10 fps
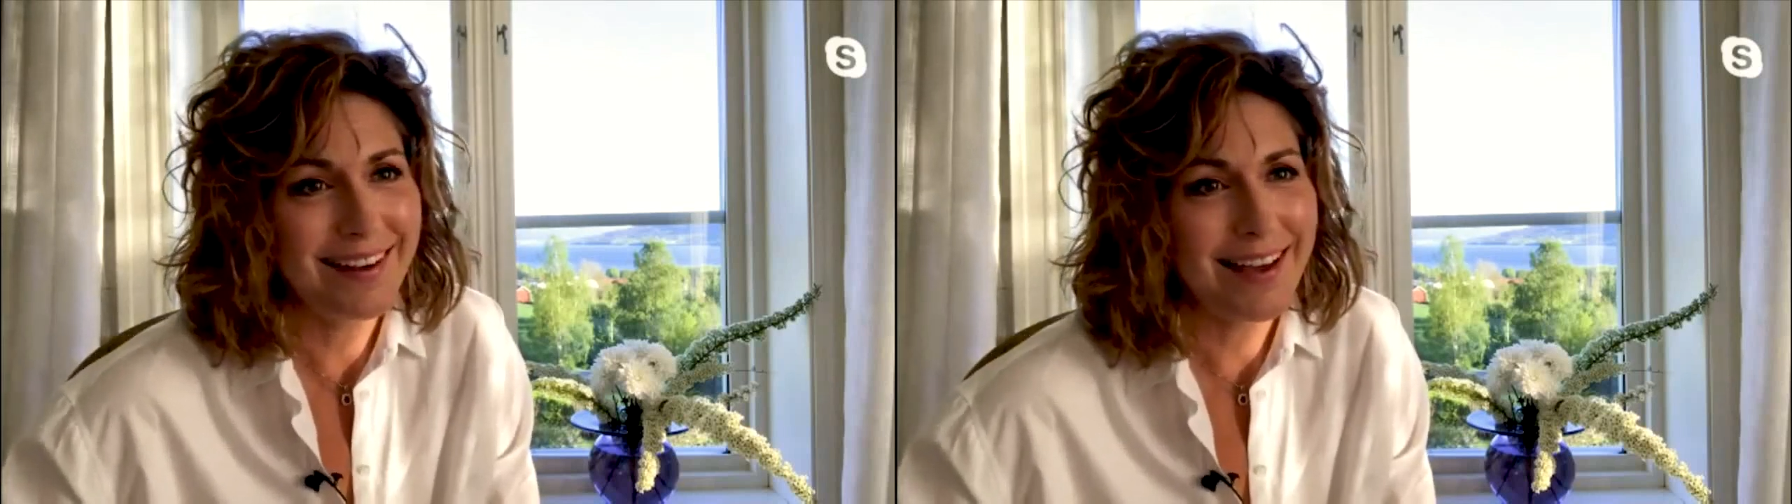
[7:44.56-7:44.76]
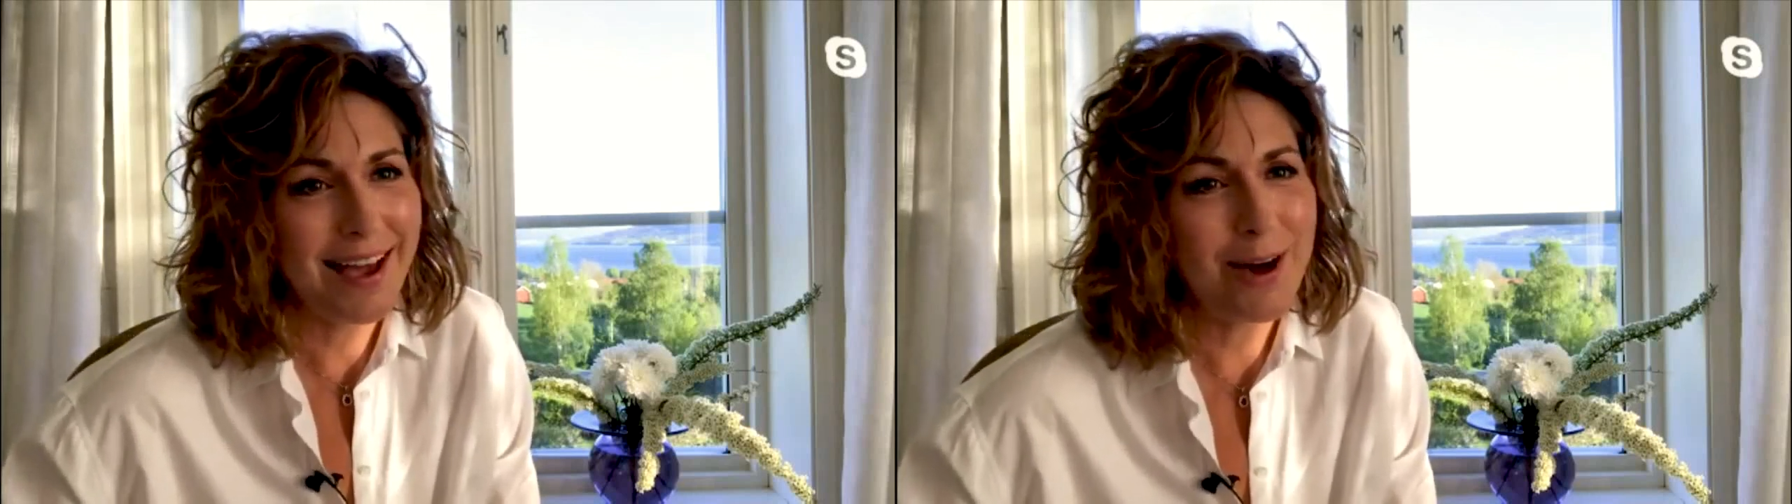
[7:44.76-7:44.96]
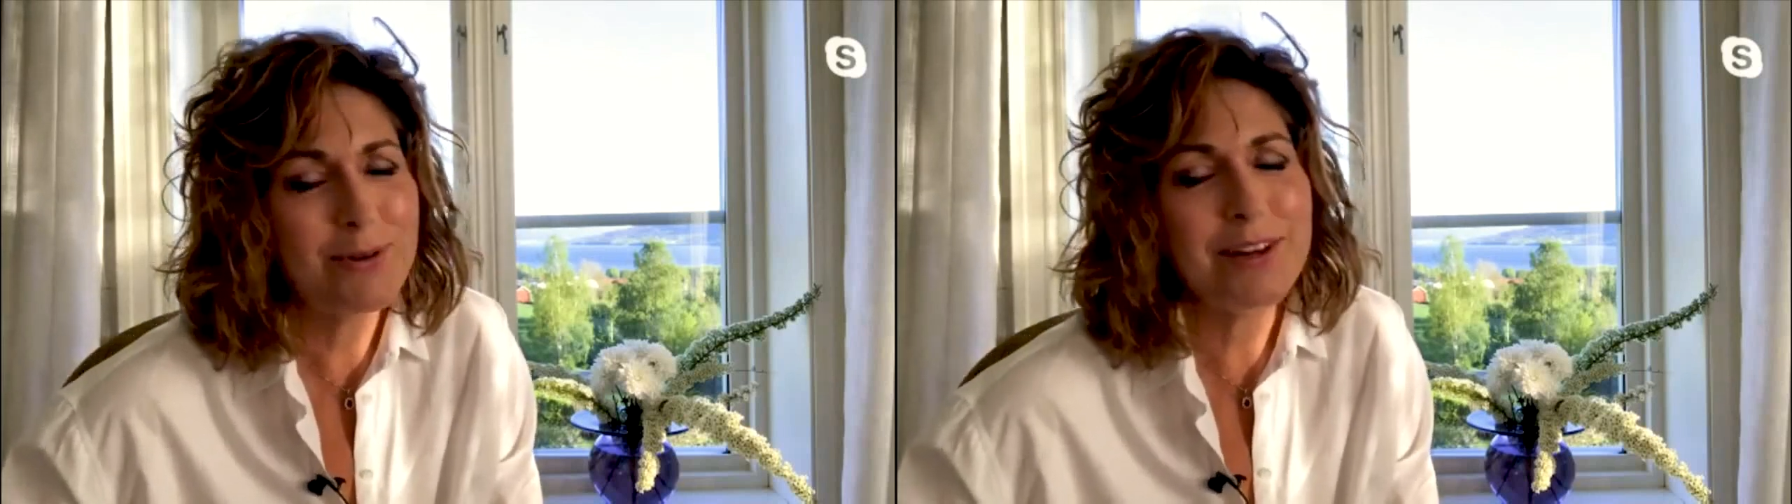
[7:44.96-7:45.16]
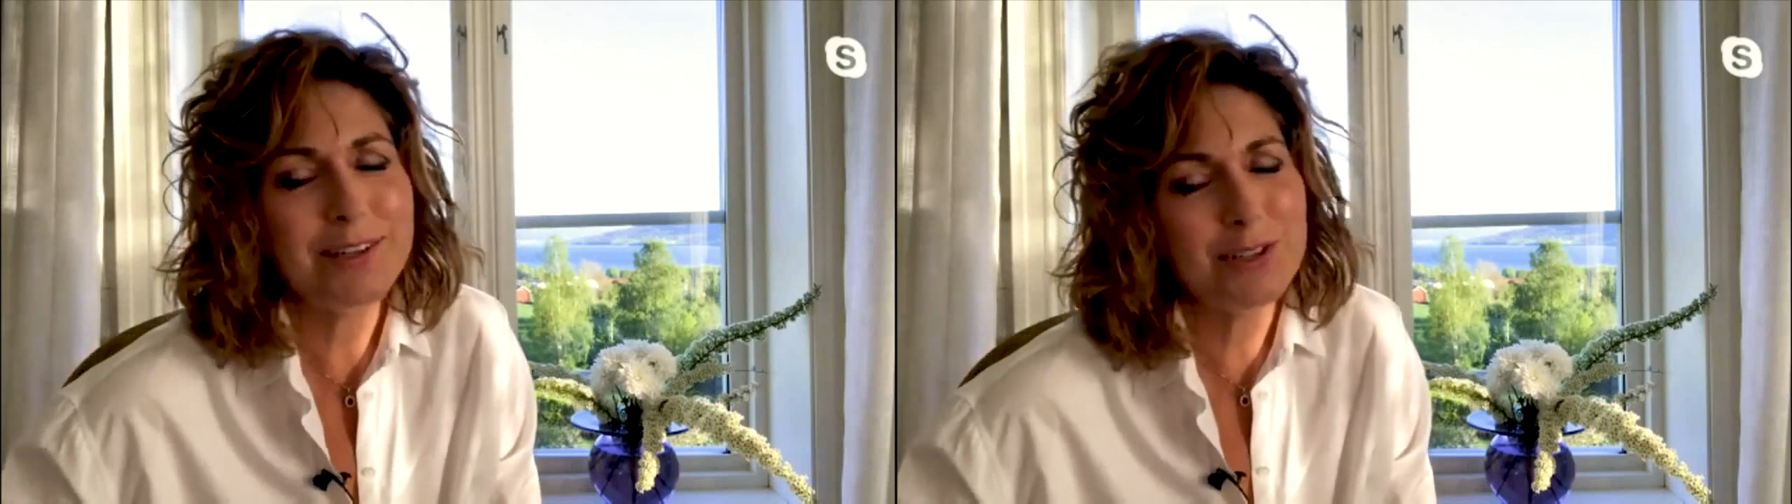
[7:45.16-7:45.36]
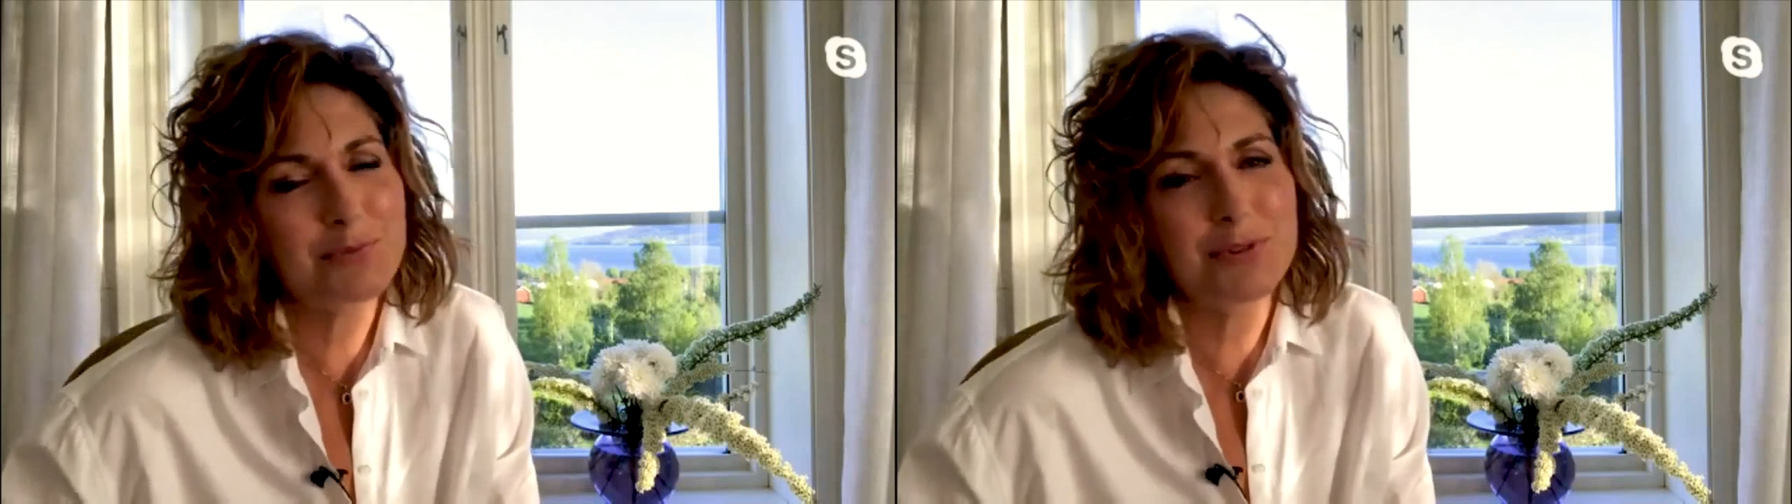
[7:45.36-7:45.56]
I would like
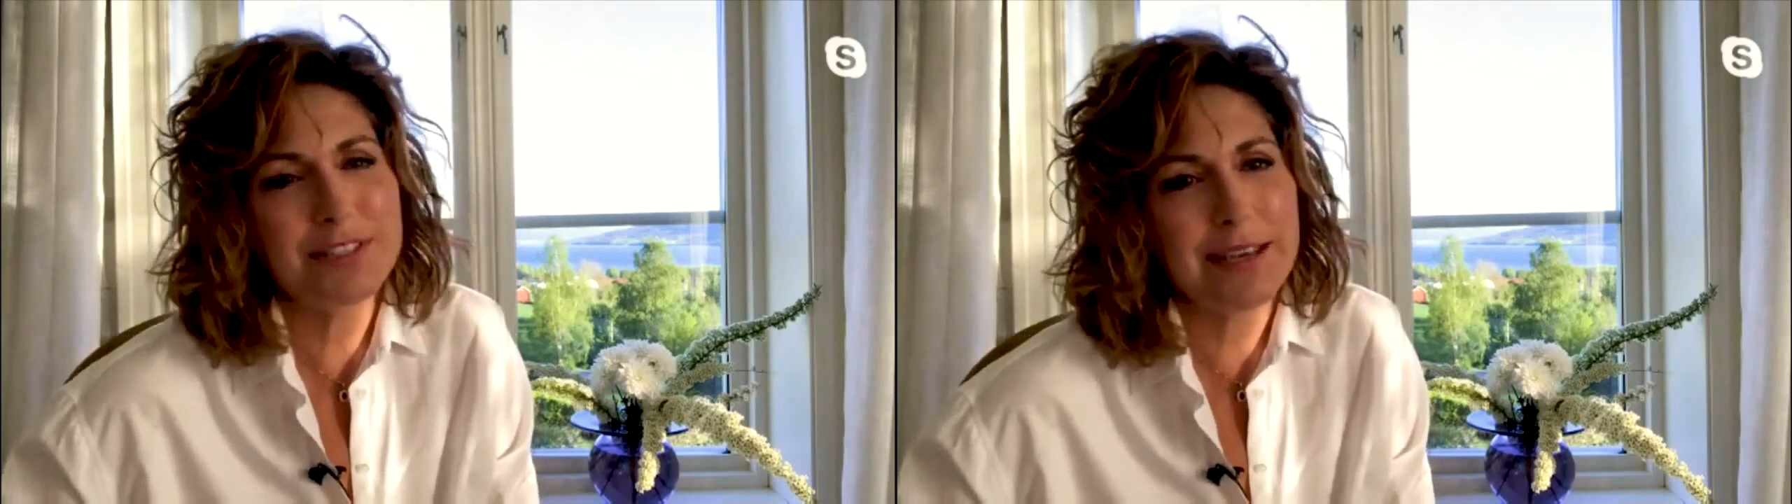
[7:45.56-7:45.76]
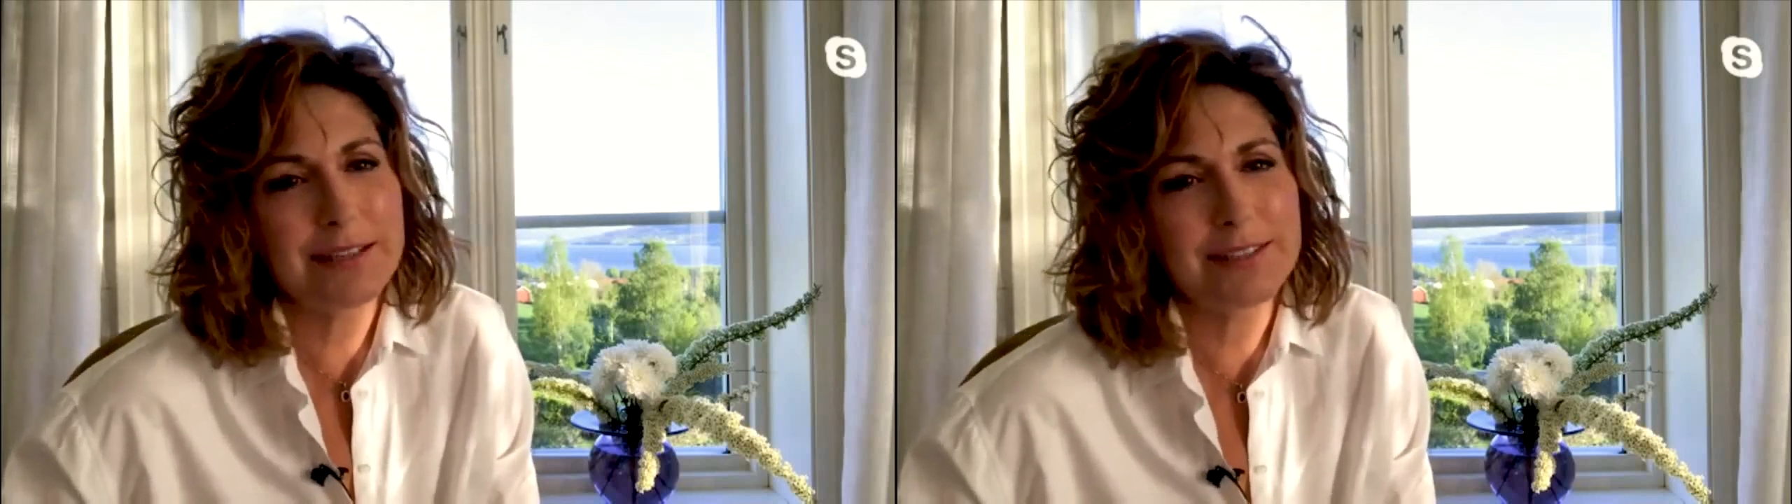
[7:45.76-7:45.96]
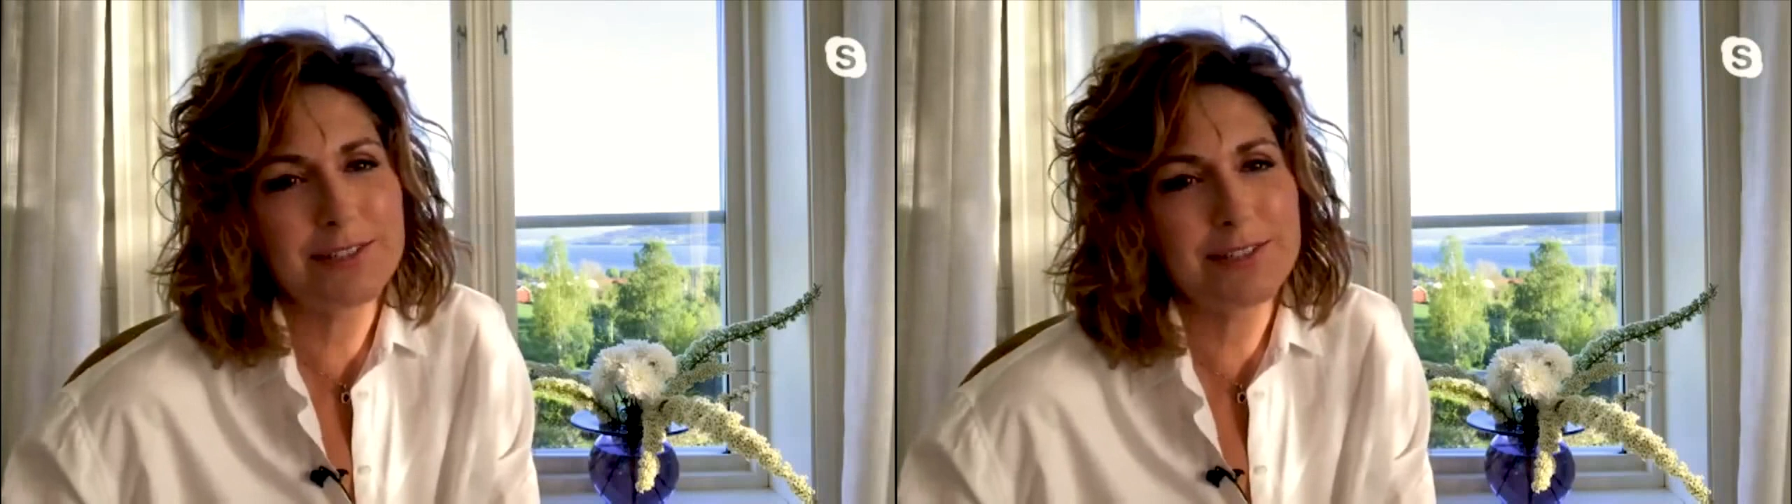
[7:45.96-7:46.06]
to present